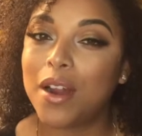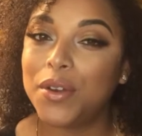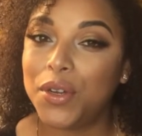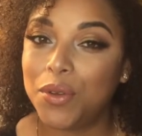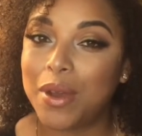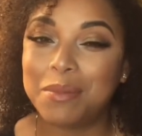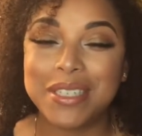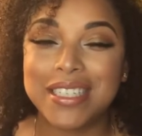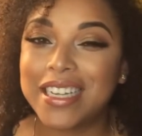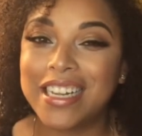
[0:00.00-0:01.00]
are new, I'm
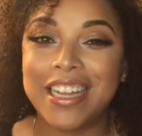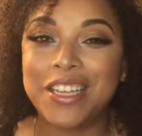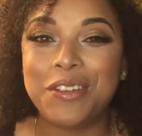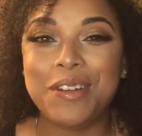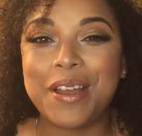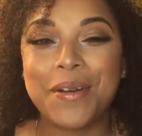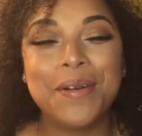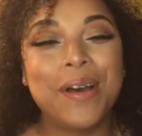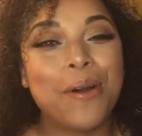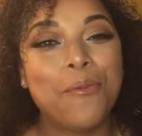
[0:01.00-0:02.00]
just going to let you
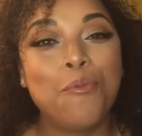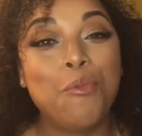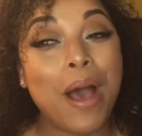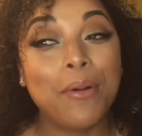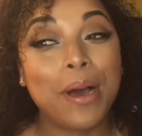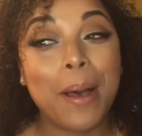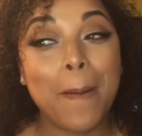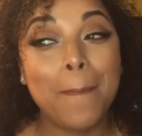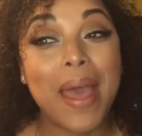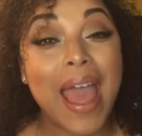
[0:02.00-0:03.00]
know.
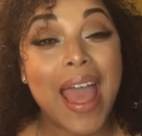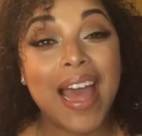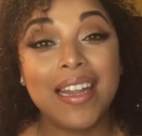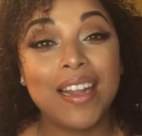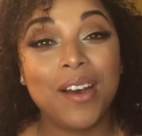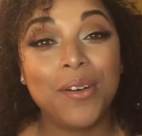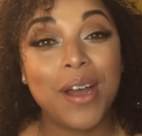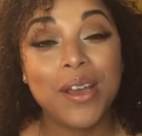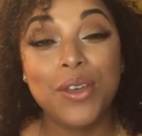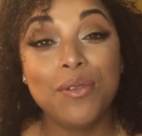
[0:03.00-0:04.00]
Welcome.
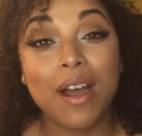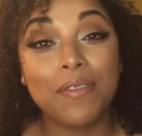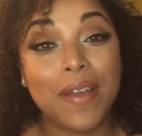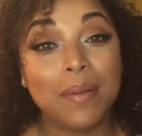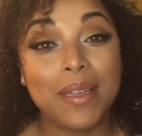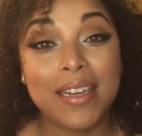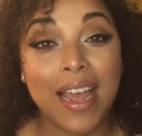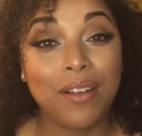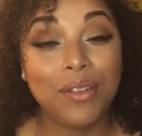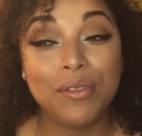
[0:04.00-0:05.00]
Hello. You are family
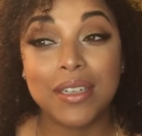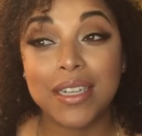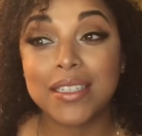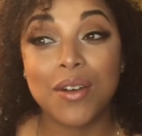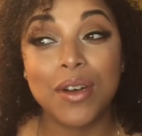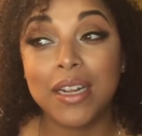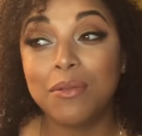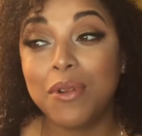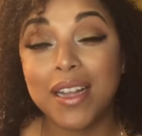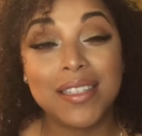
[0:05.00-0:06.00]
now. You clicked on it
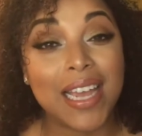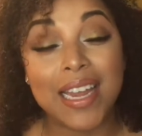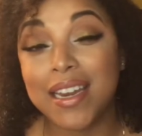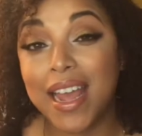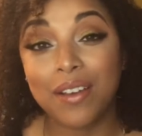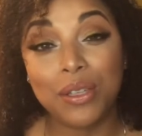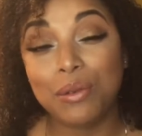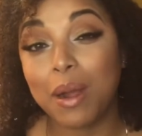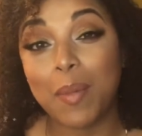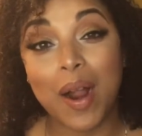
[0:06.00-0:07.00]
once and now
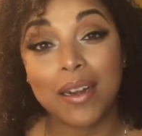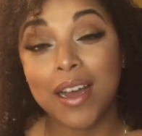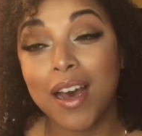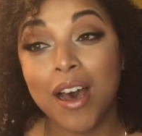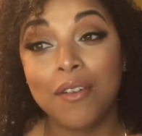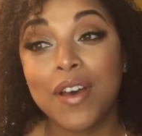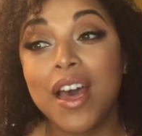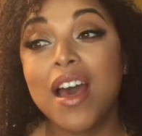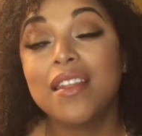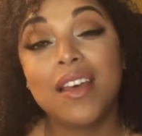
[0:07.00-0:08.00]
you are part of
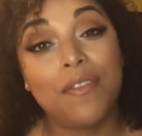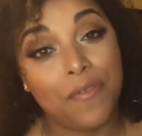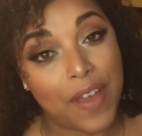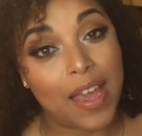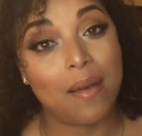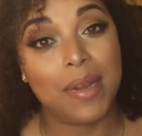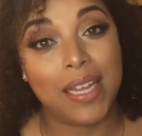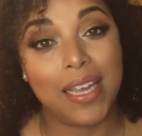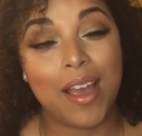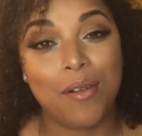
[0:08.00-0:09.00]
the
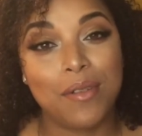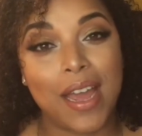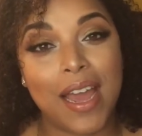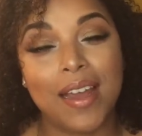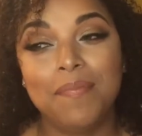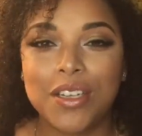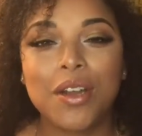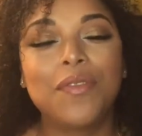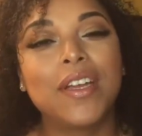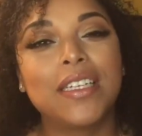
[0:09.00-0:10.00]
family. Okay. So
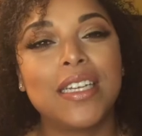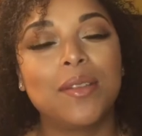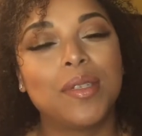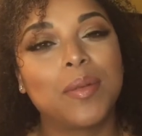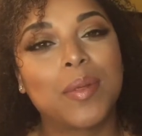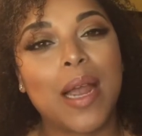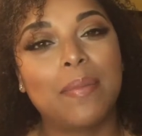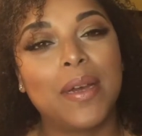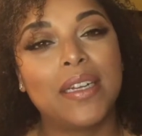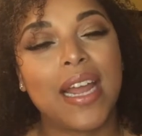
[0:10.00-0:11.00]
don't forget to hit the
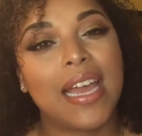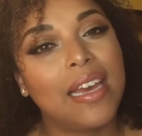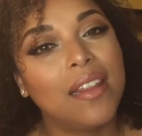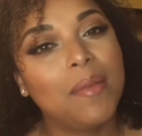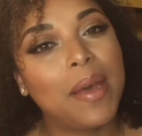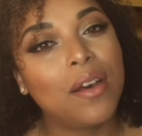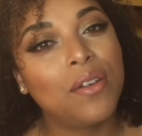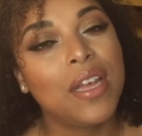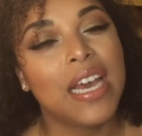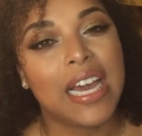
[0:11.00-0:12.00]
subscribe button and the
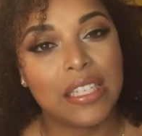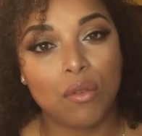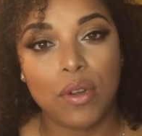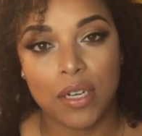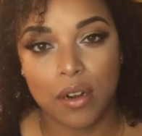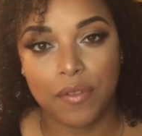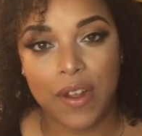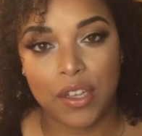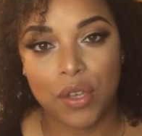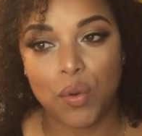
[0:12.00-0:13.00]
bell. It's going to
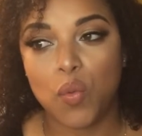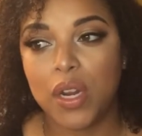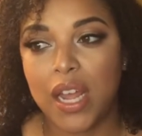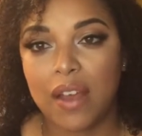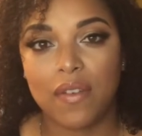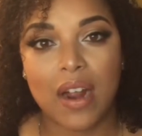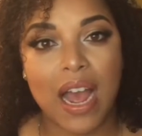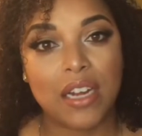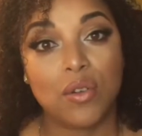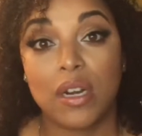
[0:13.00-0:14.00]
notify you whenever
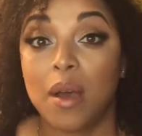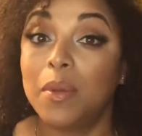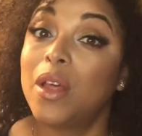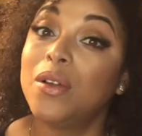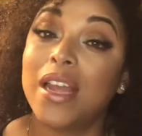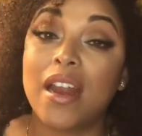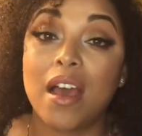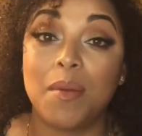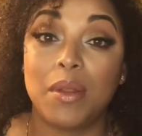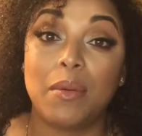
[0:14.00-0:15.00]
I do an upload and I
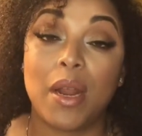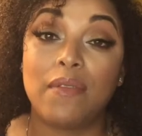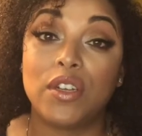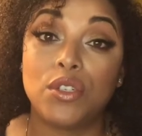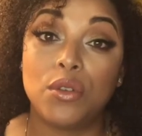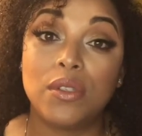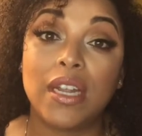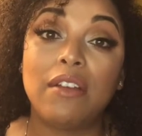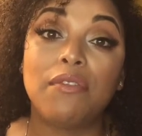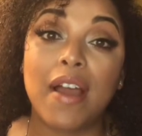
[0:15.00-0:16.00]
upload every
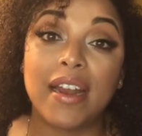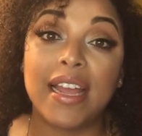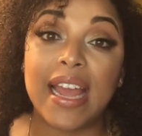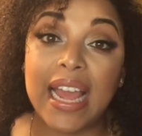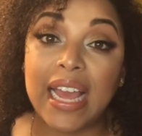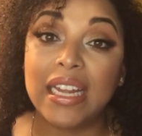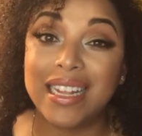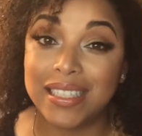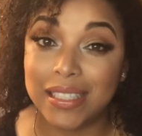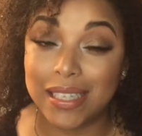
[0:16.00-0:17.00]
Tuesday, Friday,
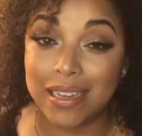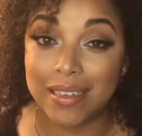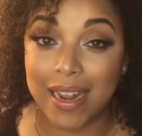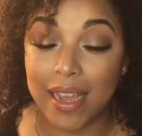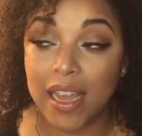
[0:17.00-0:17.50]
and Sunday.